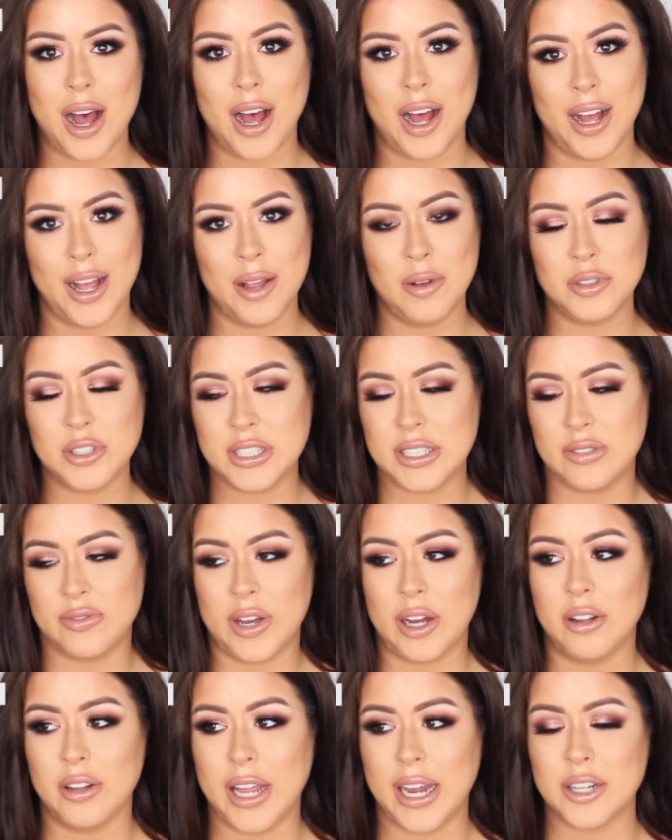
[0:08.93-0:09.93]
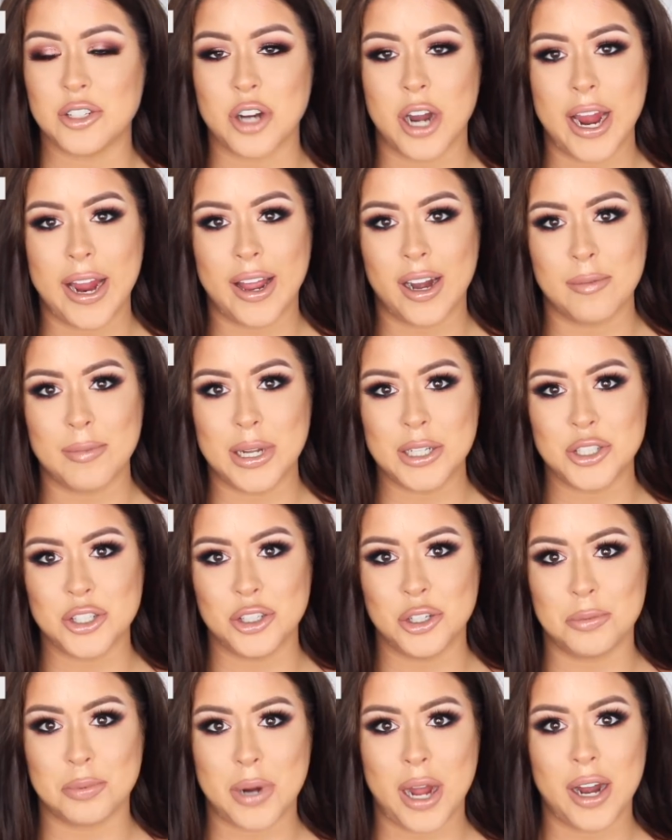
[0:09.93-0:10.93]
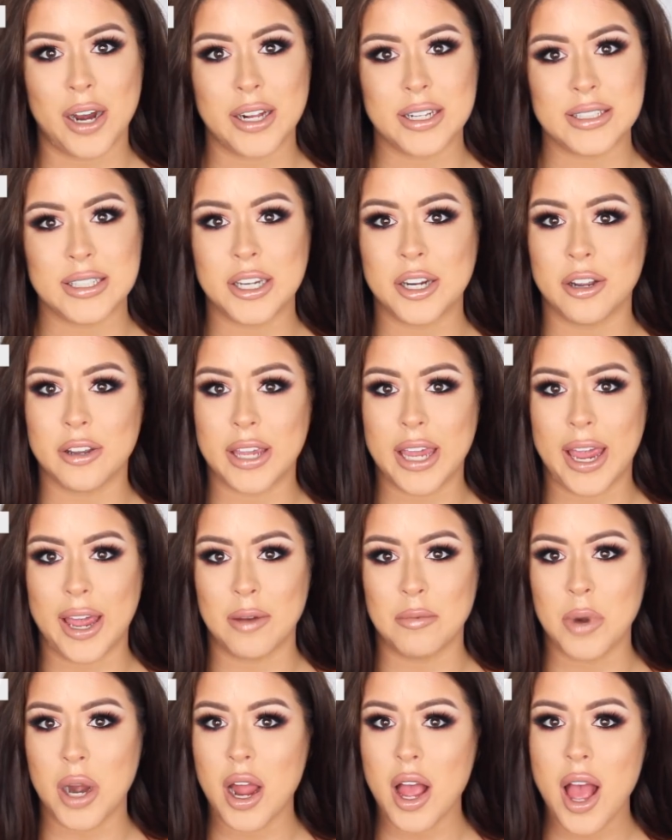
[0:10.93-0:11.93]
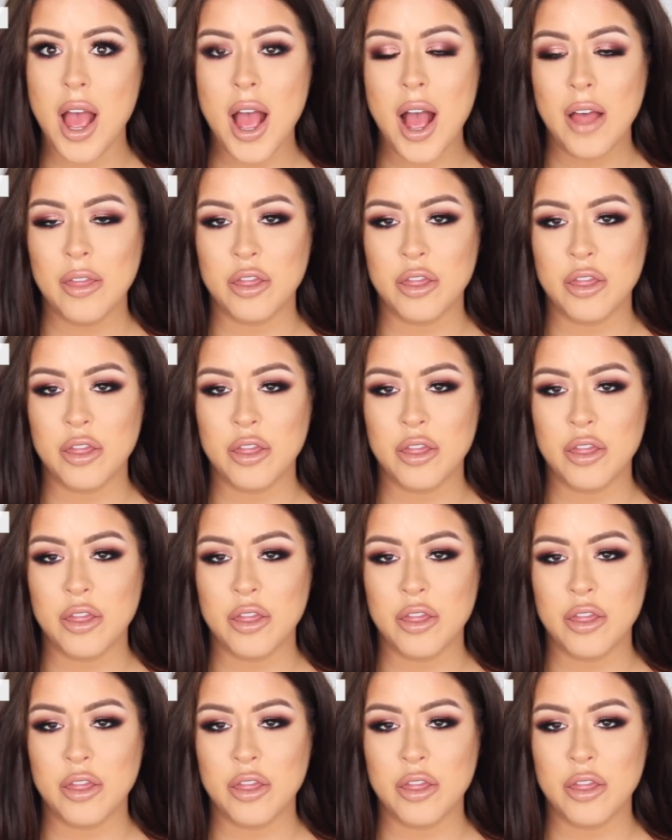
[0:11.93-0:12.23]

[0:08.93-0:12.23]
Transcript: I just felt like trying out a bunch of new products here on camera.